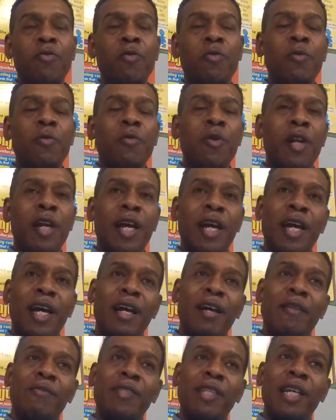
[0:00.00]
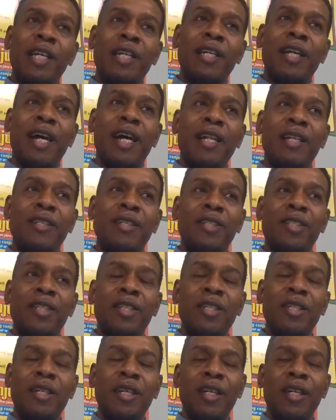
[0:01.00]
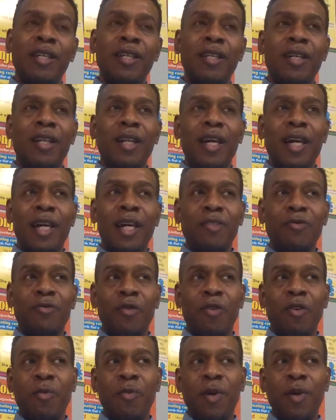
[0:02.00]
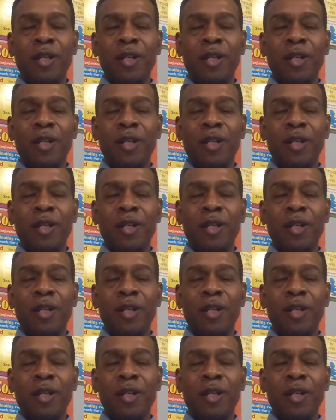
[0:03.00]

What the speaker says: we want to have technology in the classroom